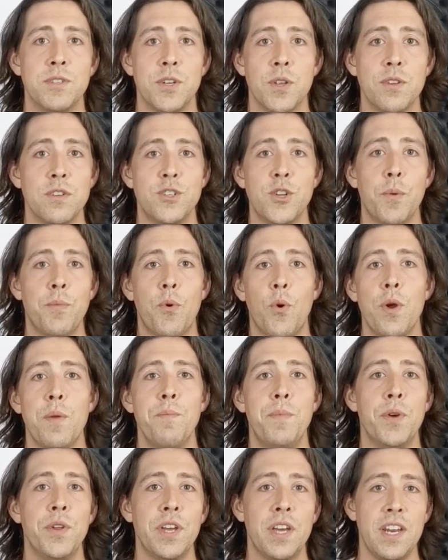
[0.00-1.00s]
So there's no point
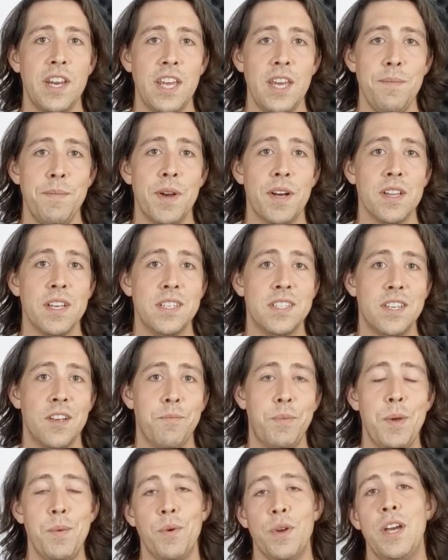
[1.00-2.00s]
in building an email list
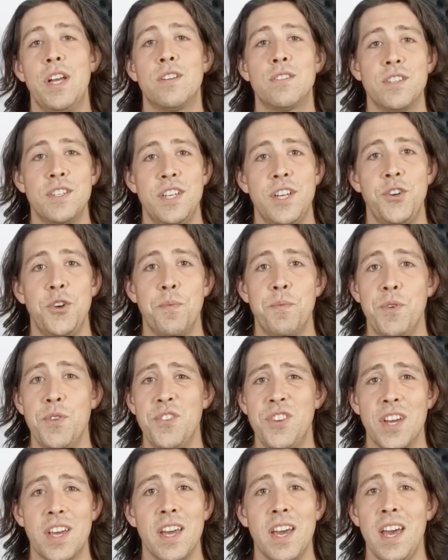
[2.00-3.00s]
of people interested in your
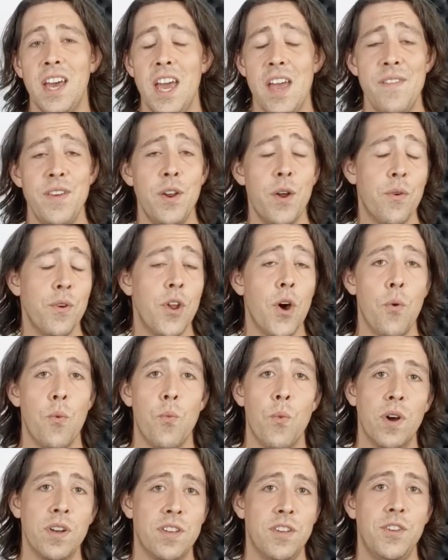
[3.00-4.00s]
music if you don't know
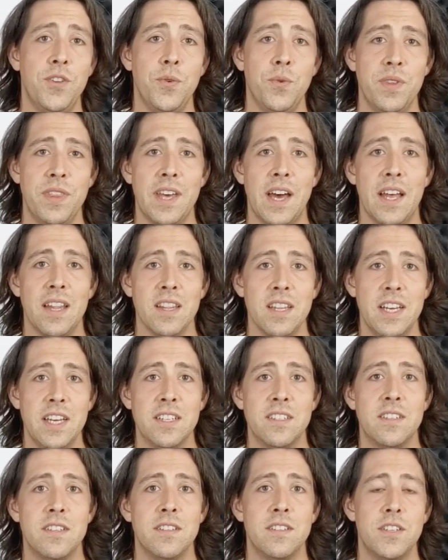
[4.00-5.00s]
what to do with that
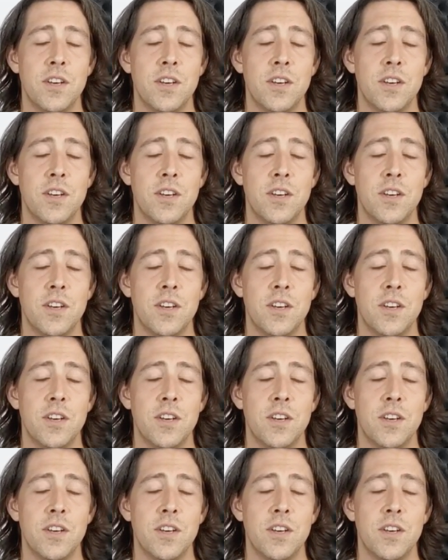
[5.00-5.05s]
list.